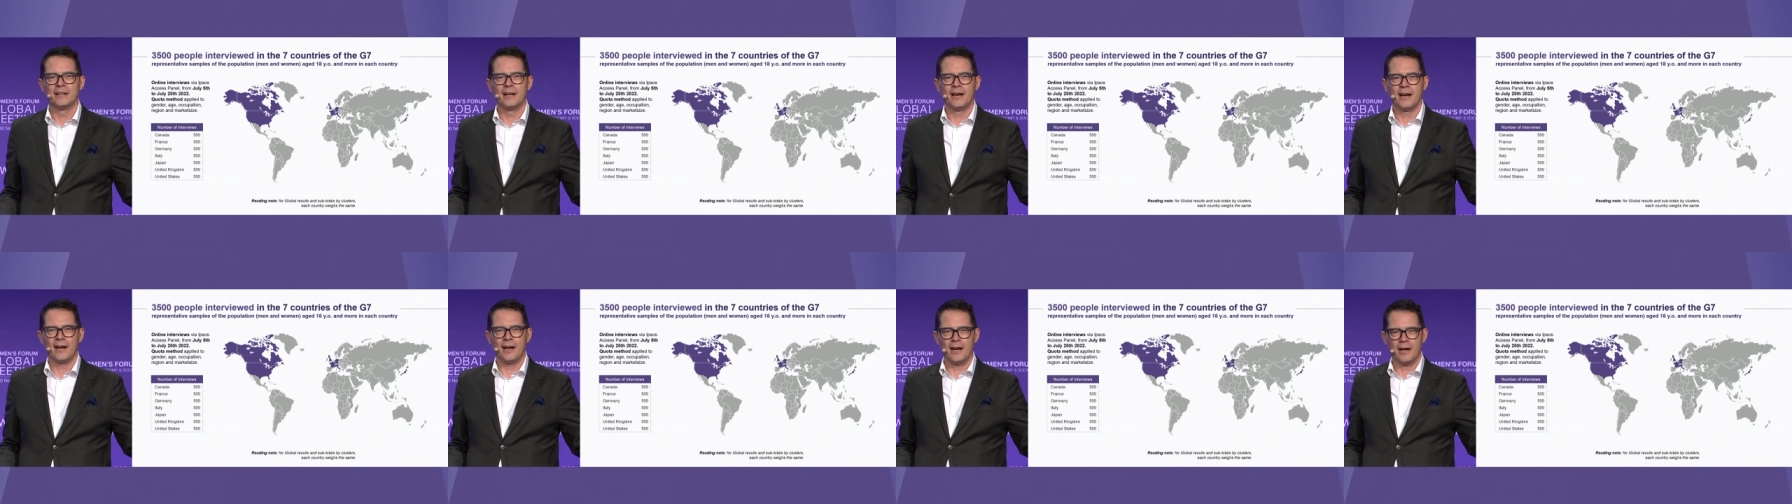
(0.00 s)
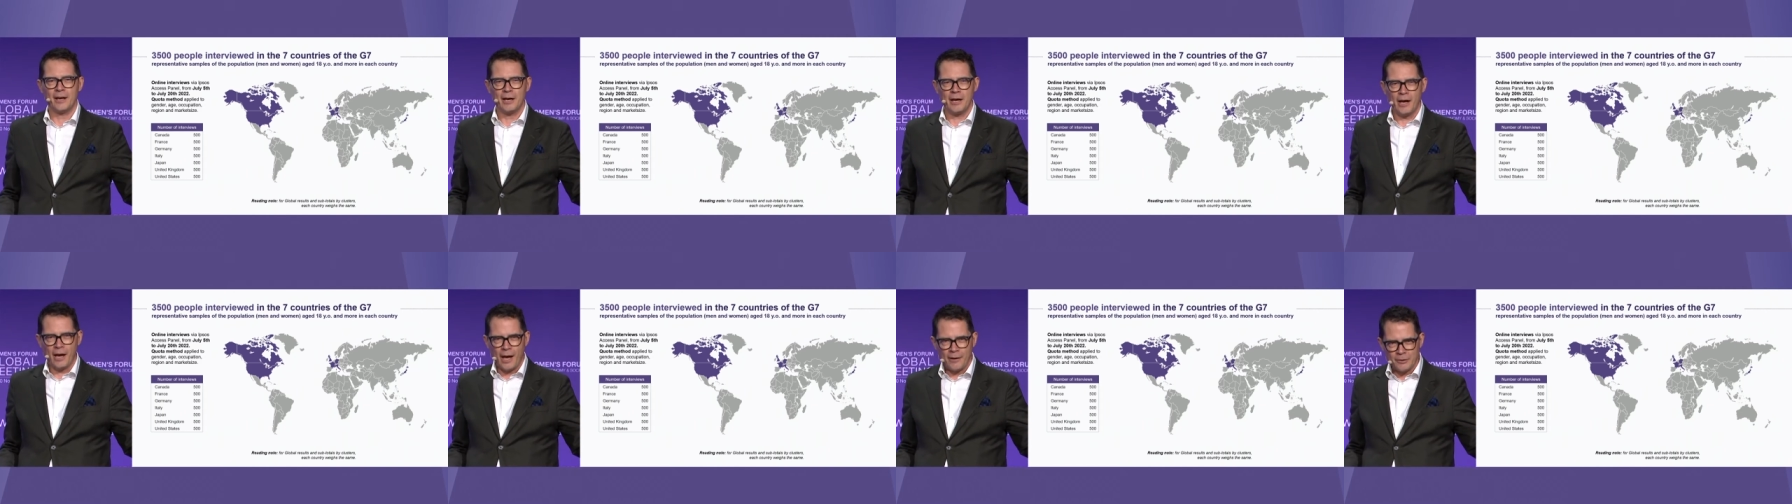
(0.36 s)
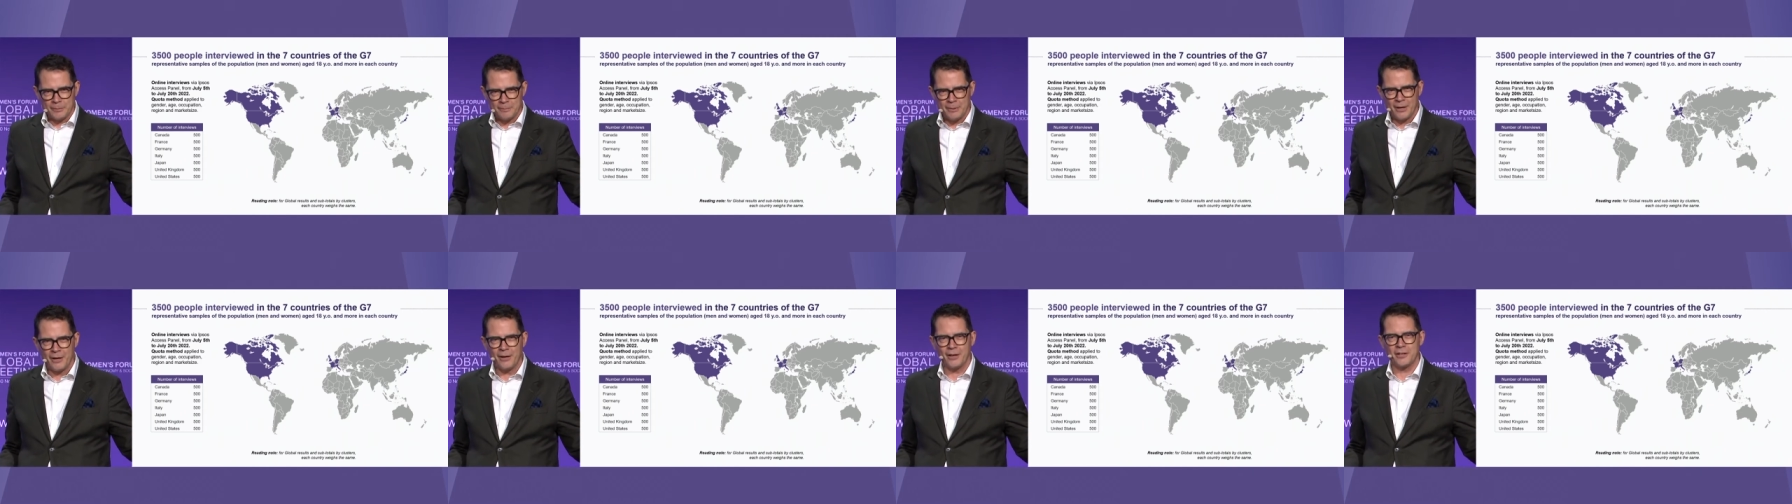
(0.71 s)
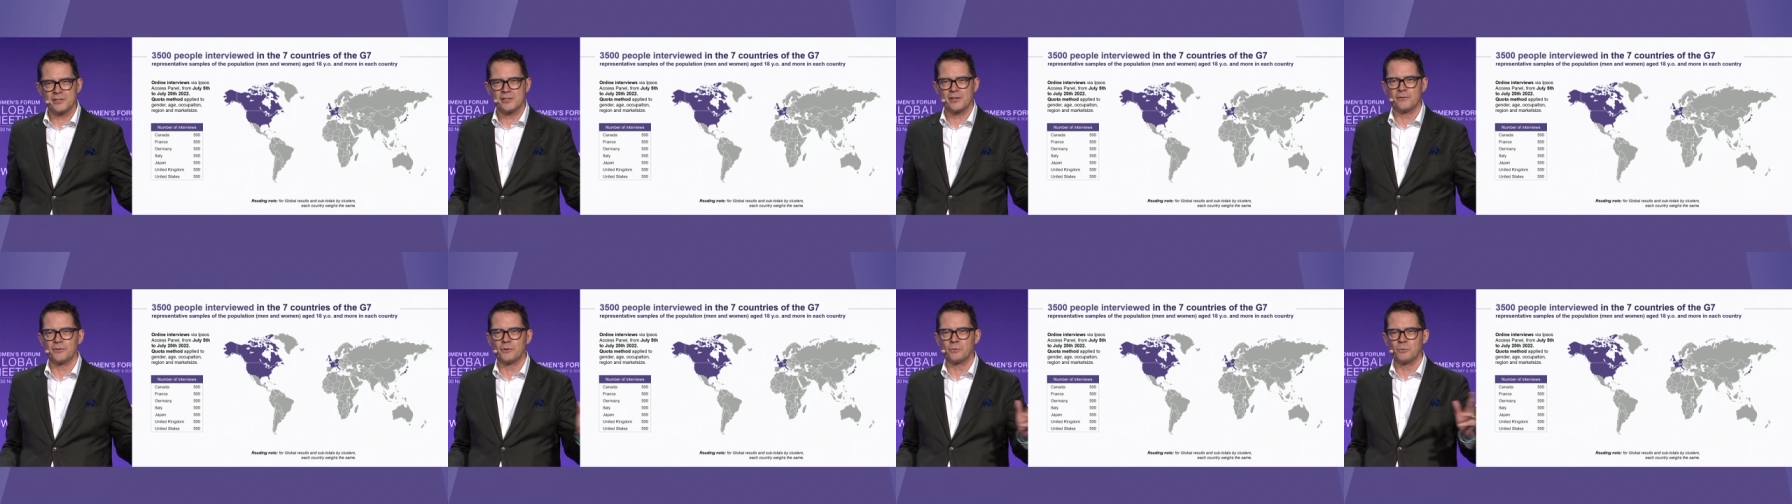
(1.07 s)
other parts
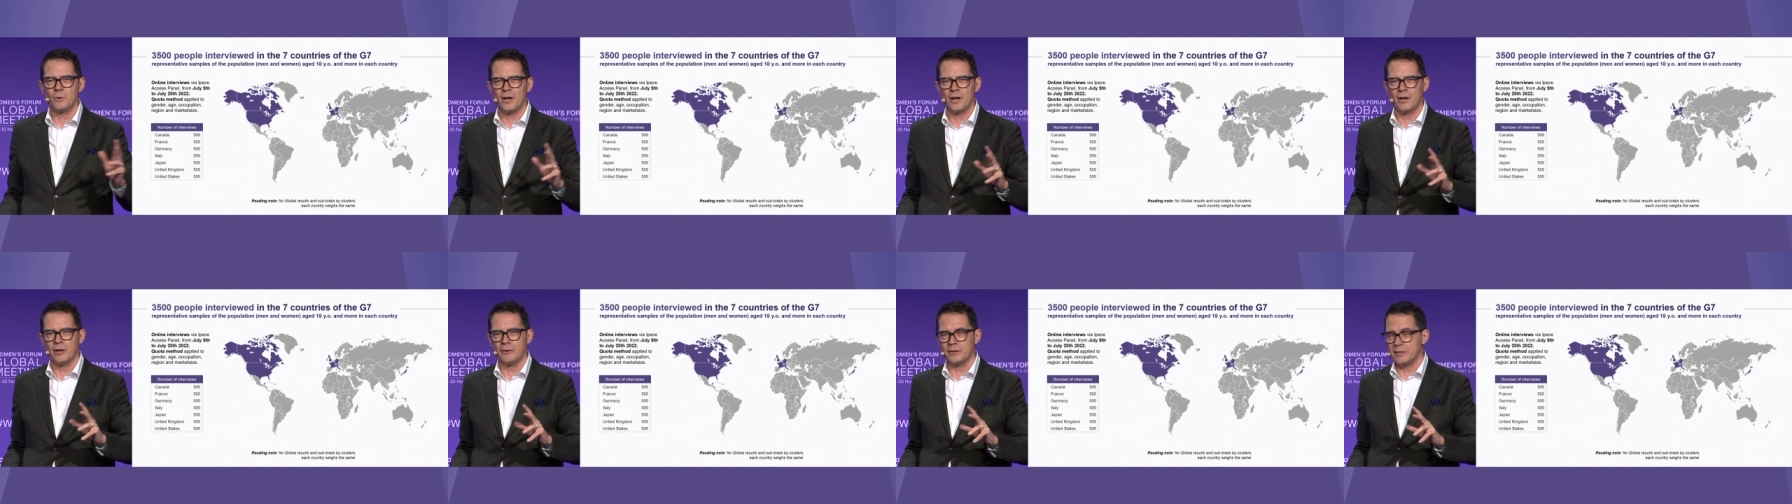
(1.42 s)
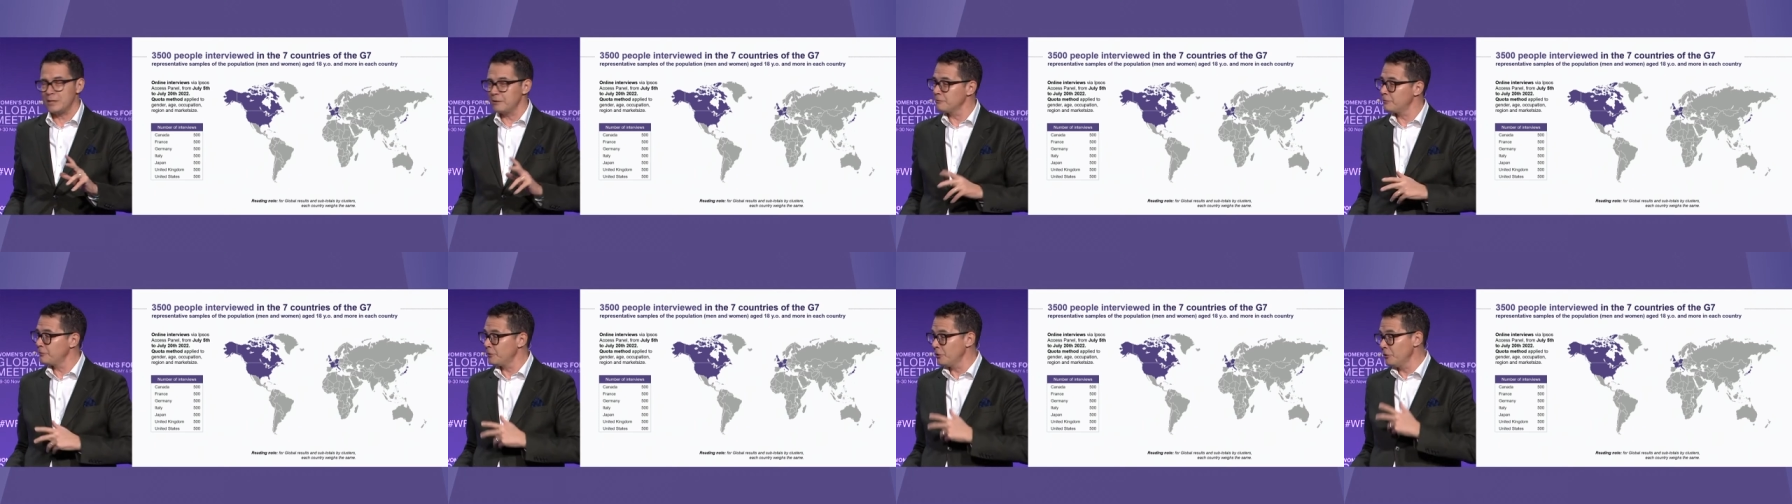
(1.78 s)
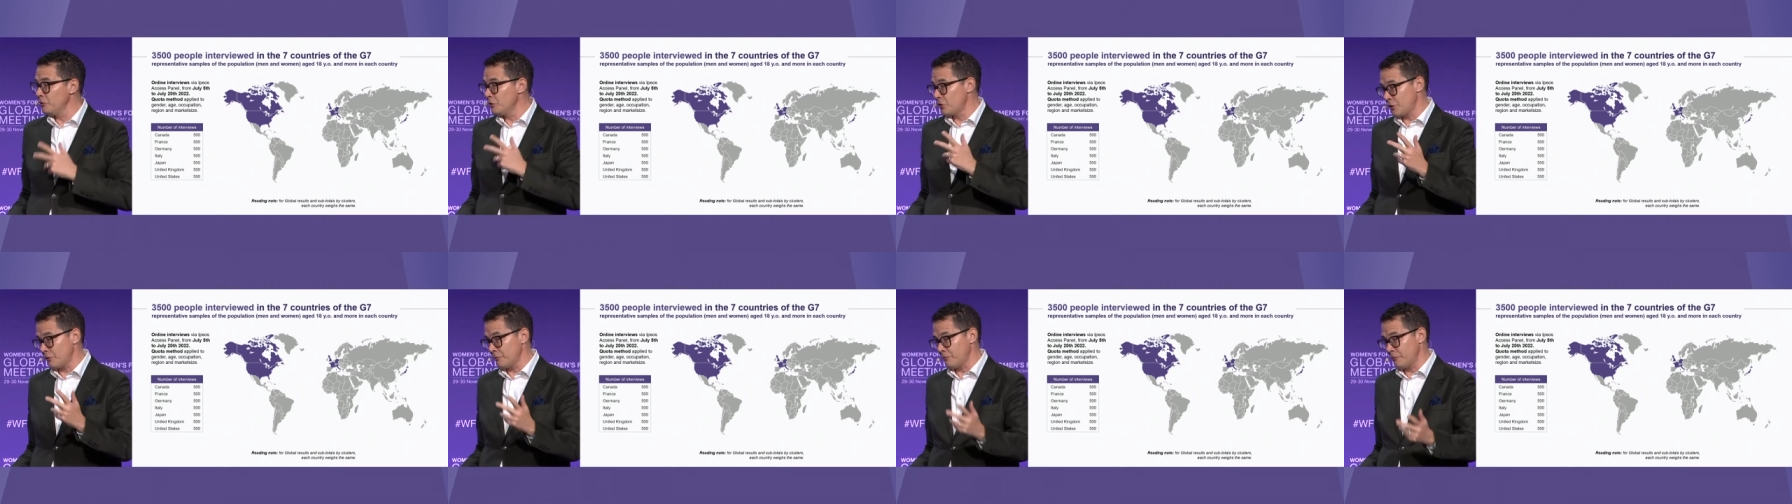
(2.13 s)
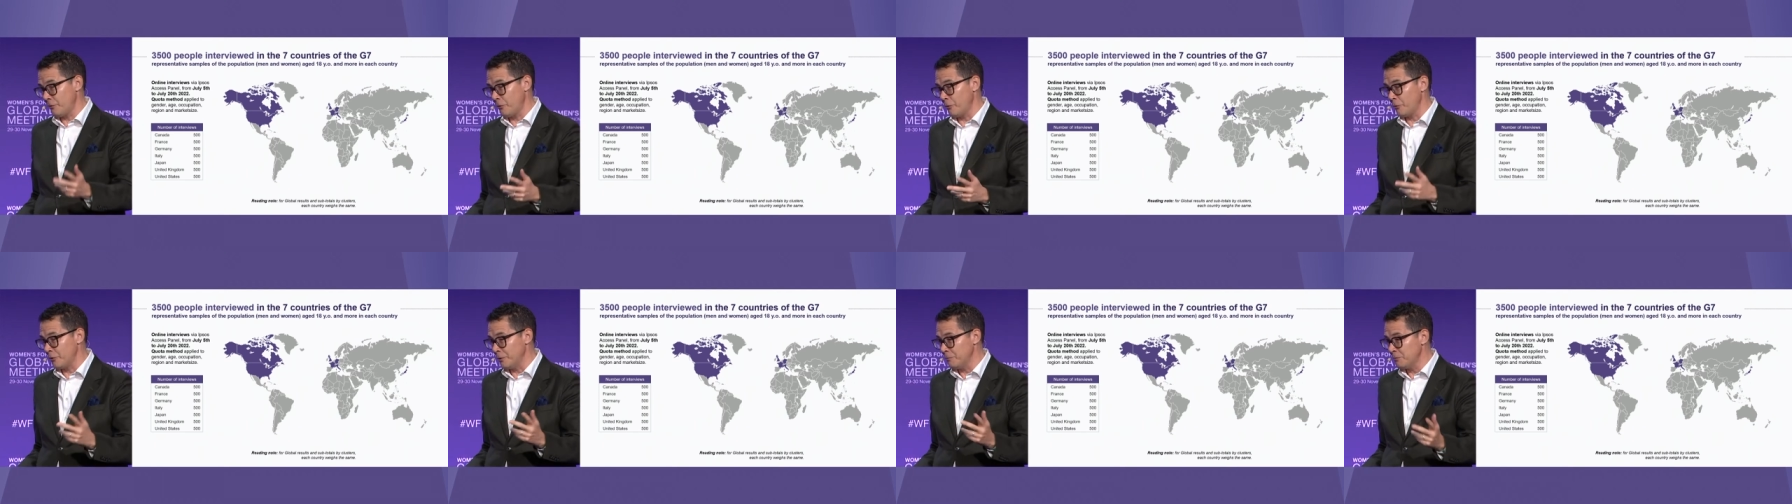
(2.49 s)
of the world in future
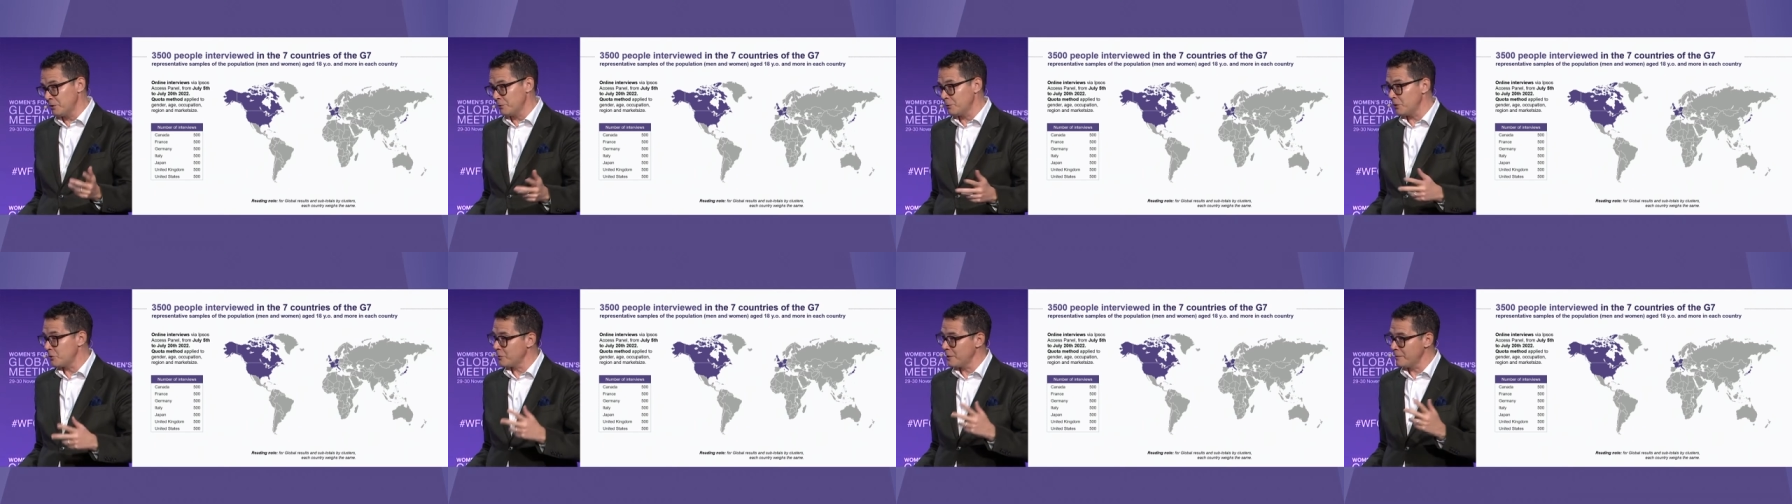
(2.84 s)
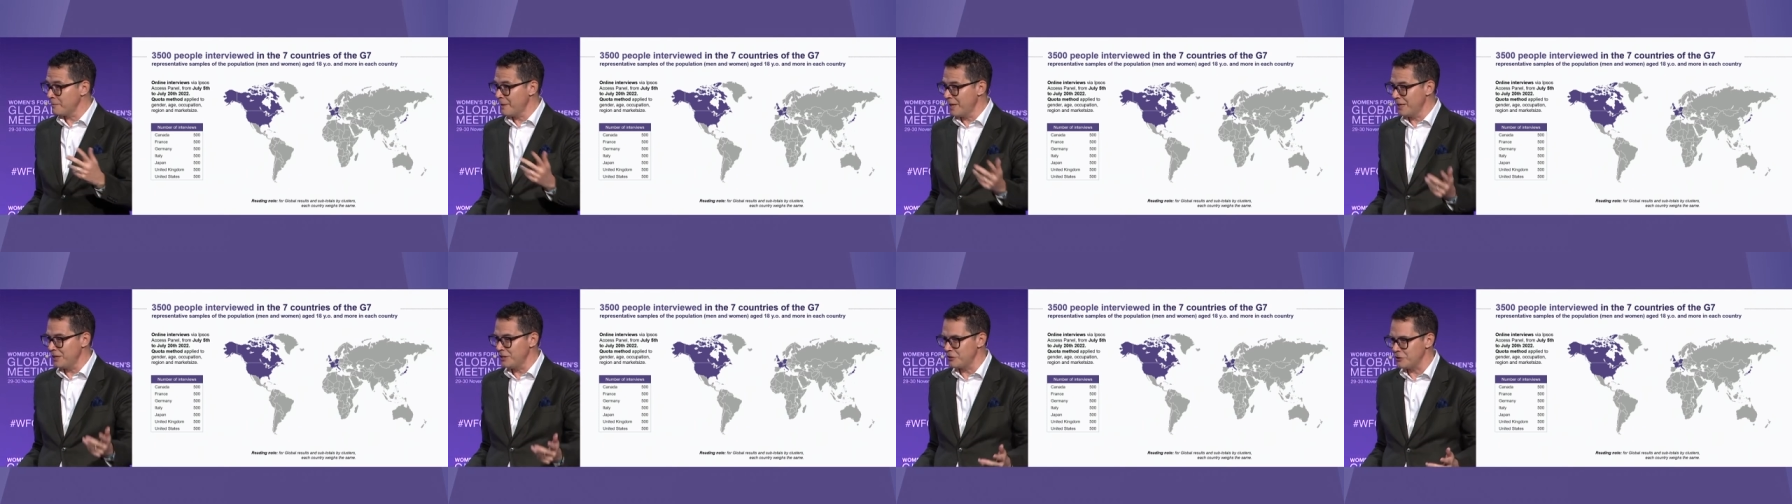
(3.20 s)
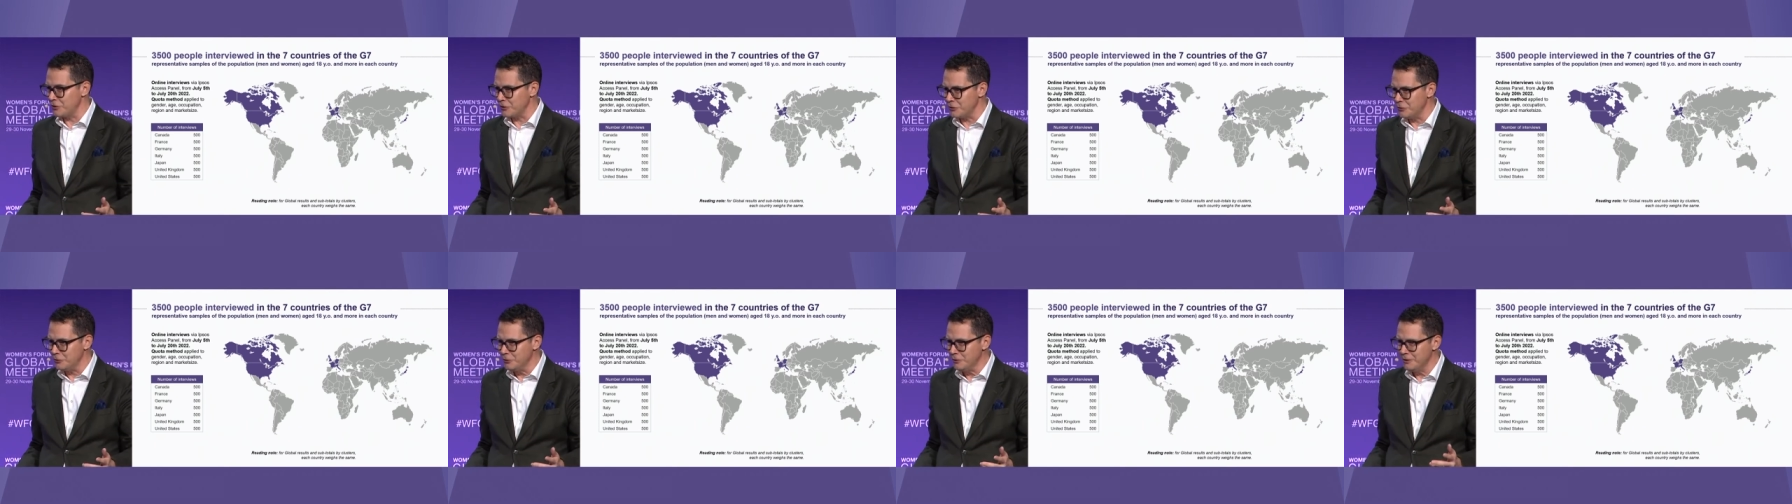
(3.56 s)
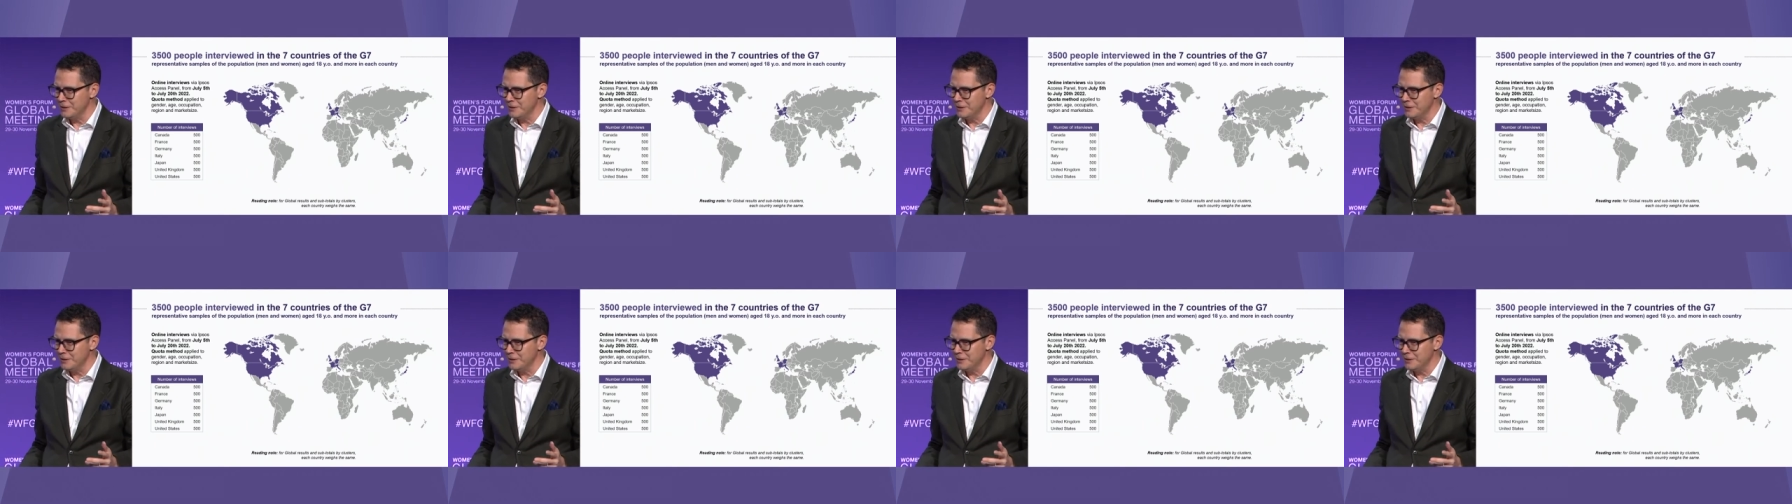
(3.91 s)
forums, which we may do,